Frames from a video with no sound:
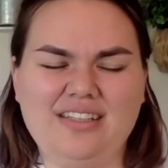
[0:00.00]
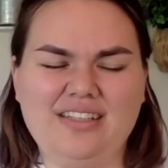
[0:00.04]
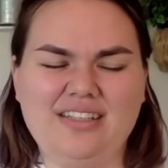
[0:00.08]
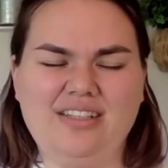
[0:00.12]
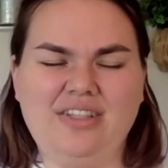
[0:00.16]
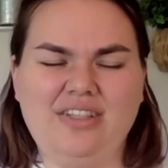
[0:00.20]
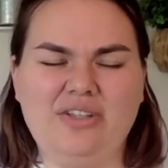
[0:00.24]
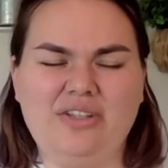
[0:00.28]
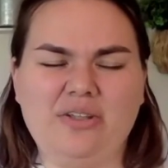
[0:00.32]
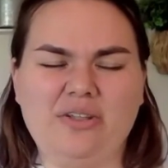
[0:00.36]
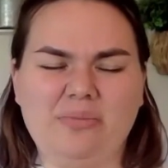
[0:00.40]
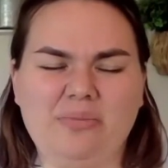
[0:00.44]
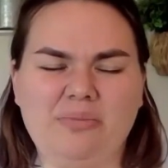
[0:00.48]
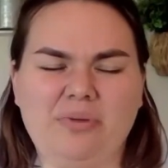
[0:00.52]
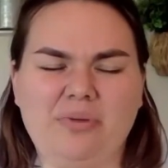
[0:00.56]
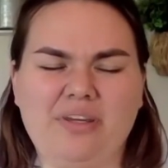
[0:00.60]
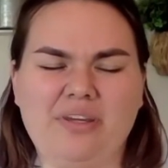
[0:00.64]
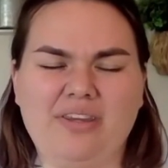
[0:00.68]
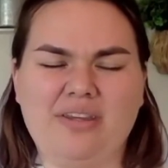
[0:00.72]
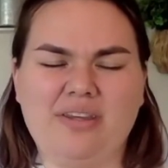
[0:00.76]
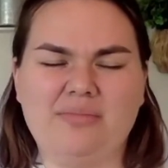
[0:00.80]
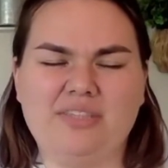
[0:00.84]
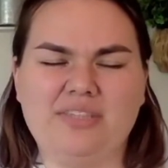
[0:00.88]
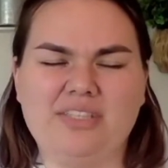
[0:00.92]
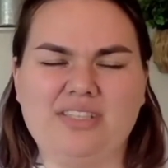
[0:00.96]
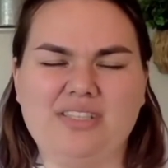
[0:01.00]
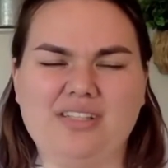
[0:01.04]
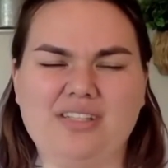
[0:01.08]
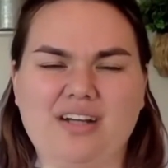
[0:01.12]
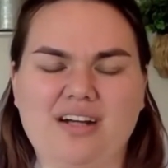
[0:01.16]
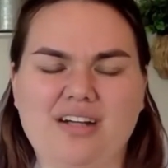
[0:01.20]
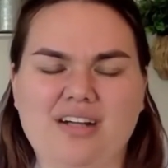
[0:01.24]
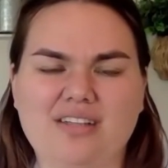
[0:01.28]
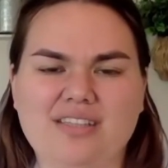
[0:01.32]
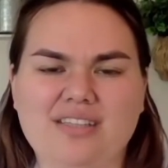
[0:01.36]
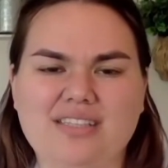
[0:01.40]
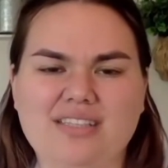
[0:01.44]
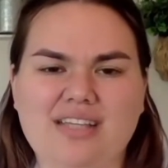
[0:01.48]
you can bring them to your
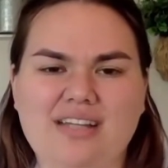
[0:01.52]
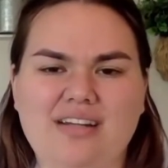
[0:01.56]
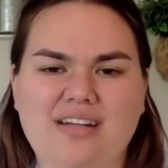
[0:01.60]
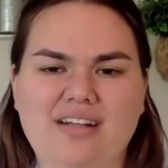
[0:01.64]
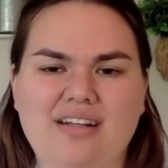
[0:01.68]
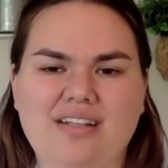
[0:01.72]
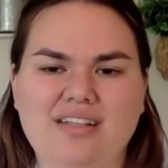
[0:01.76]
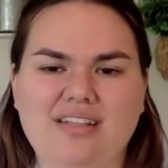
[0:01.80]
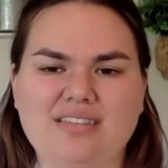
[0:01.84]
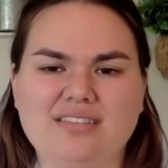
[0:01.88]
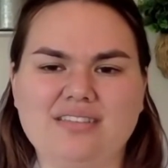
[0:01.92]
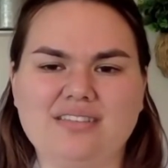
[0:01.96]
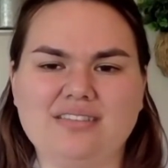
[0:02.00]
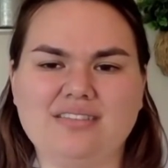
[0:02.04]
heart center.